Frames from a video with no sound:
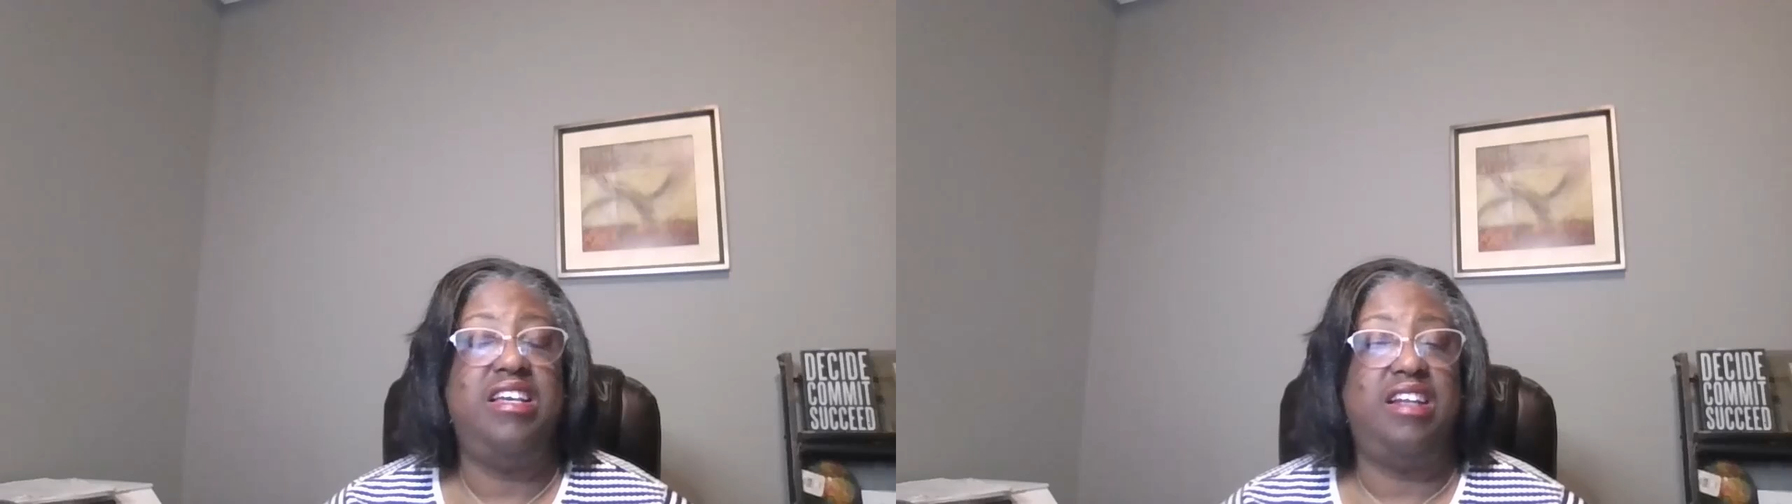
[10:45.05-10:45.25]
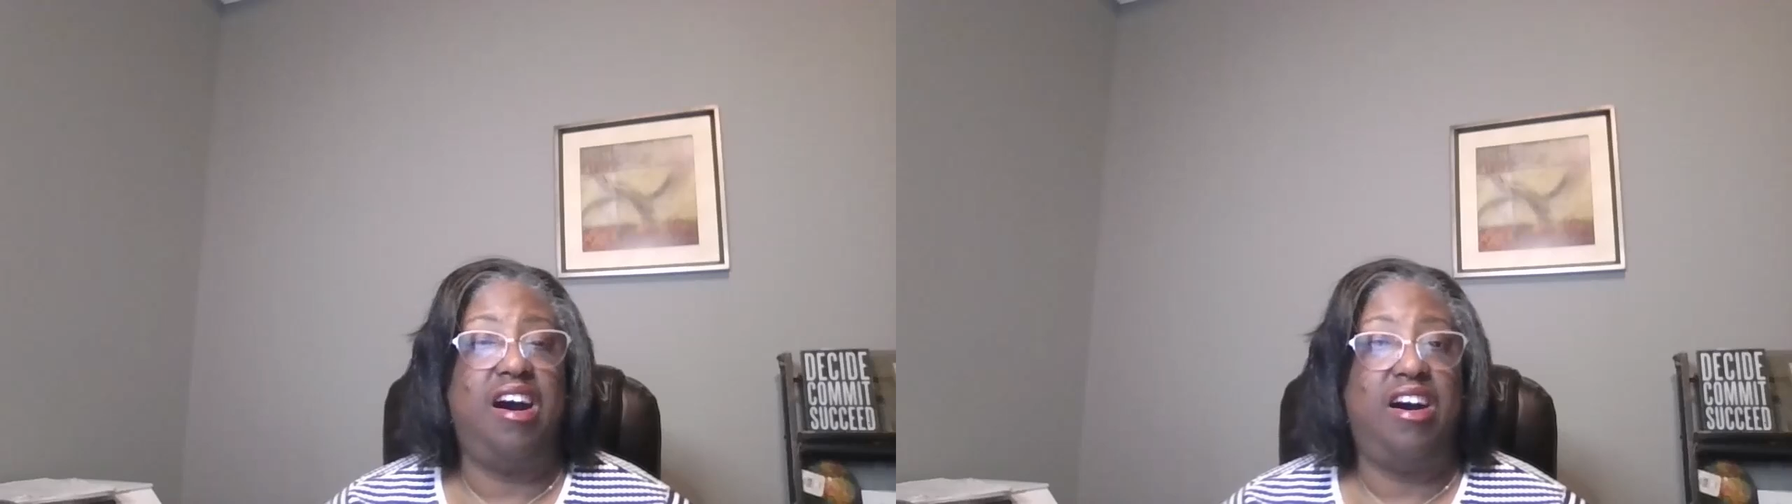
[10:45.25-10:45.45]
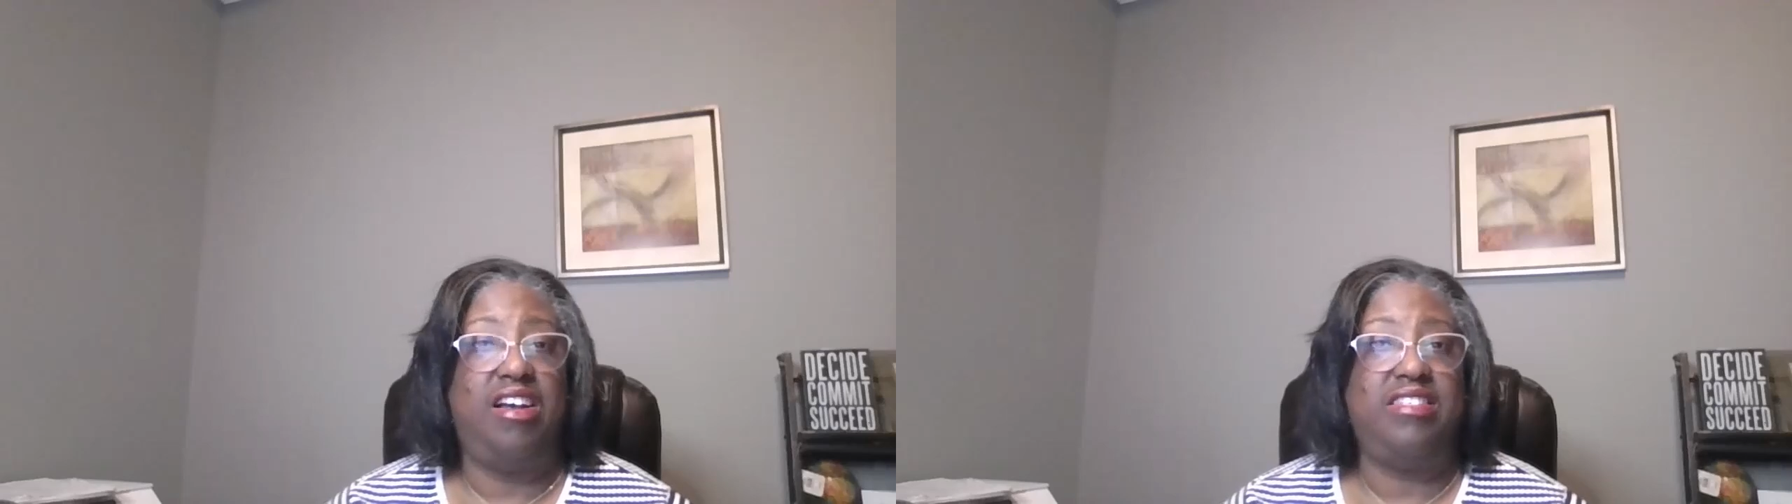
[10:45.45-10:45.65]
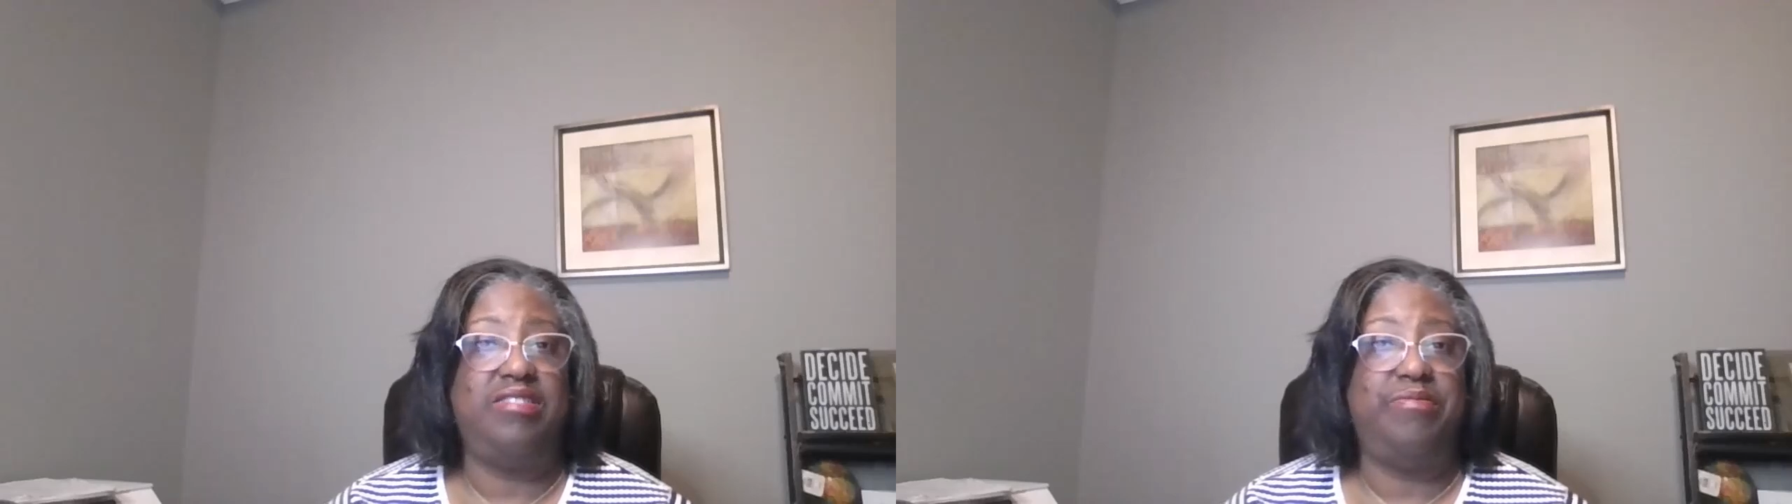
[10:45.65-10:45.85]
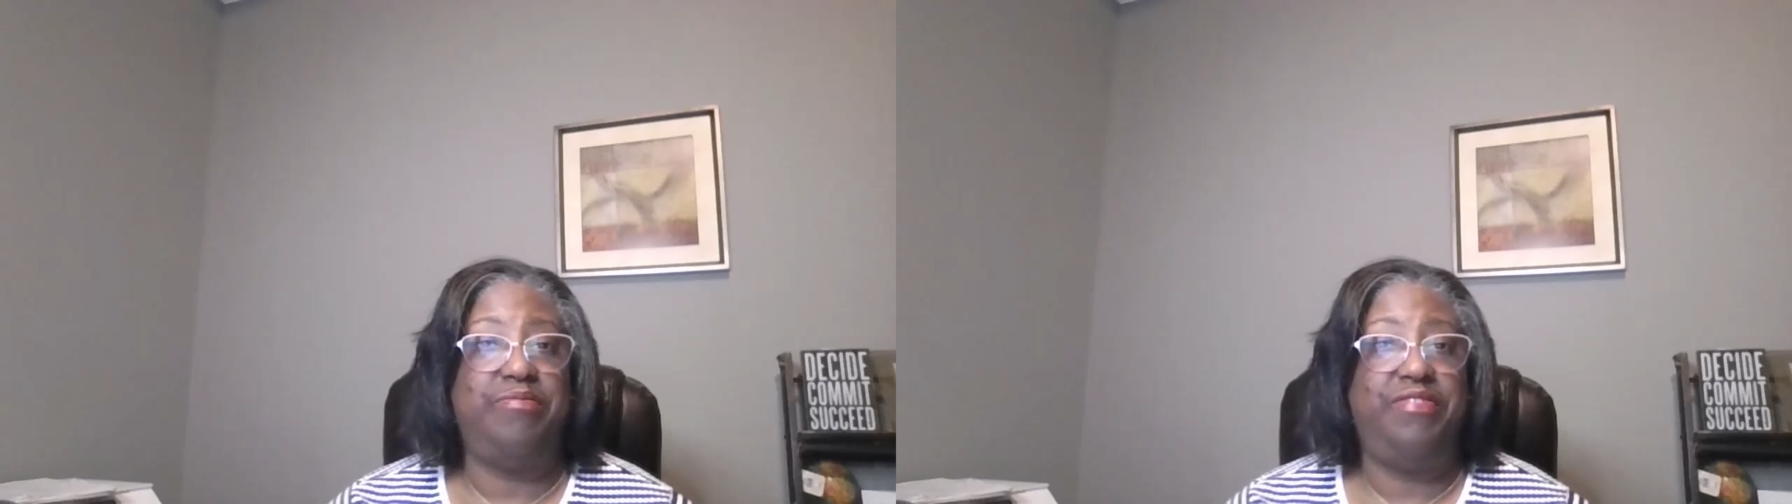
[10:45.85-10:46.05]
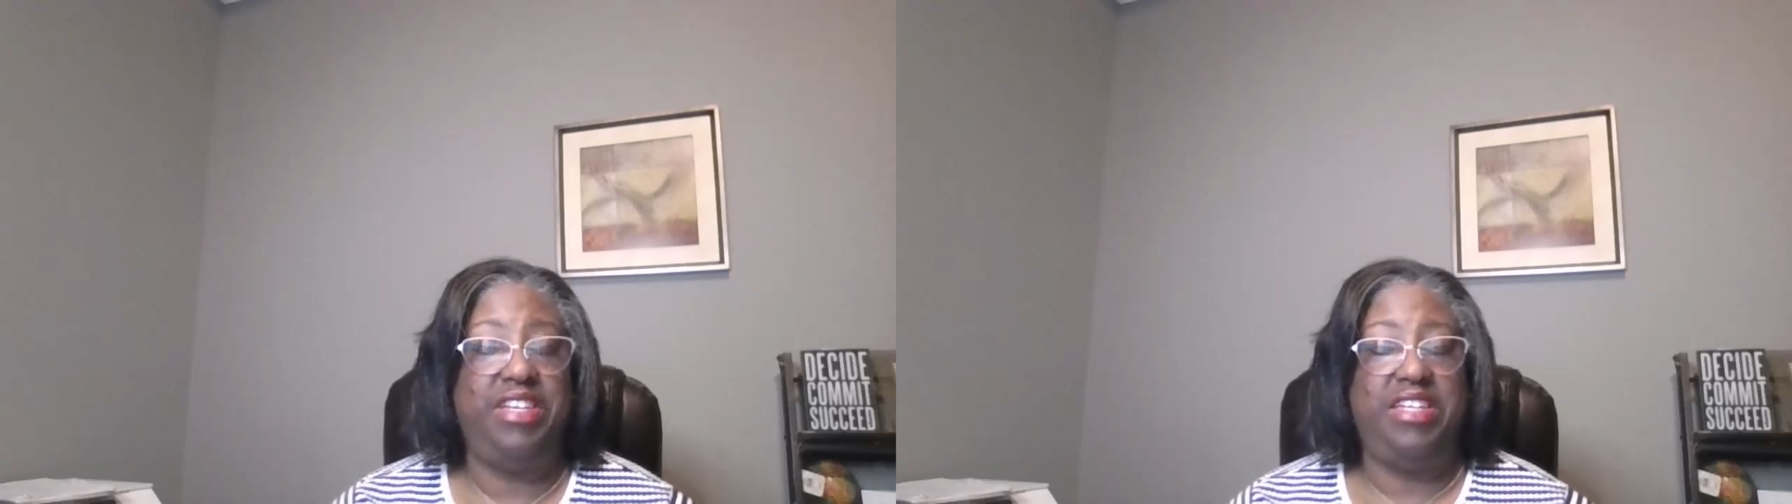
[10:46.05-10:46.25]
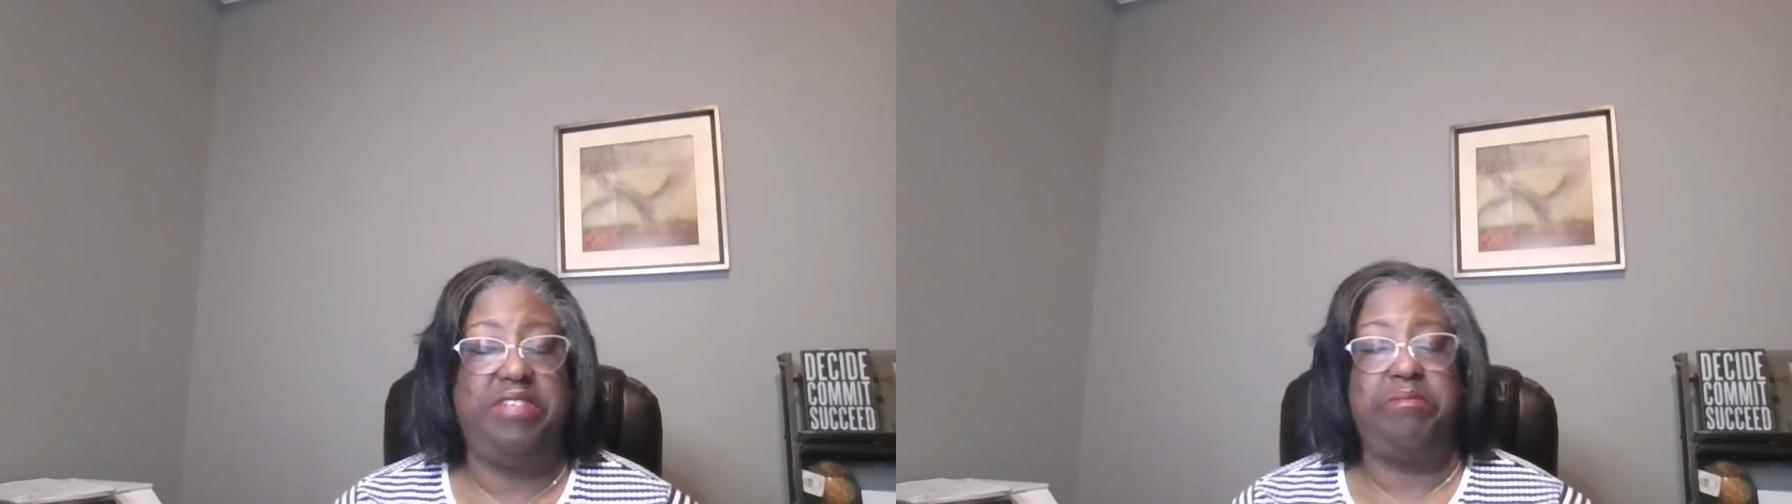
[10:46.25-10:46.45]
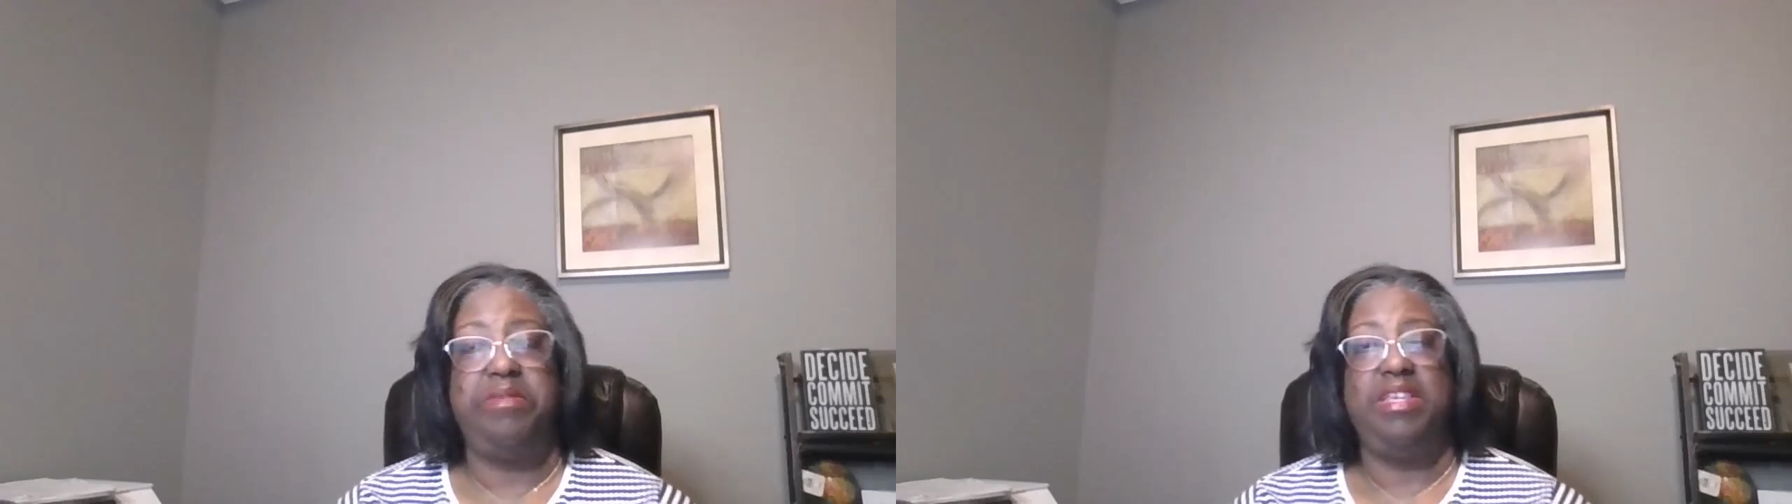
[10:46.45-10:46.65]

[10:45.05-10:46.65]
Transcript: an awesome fit.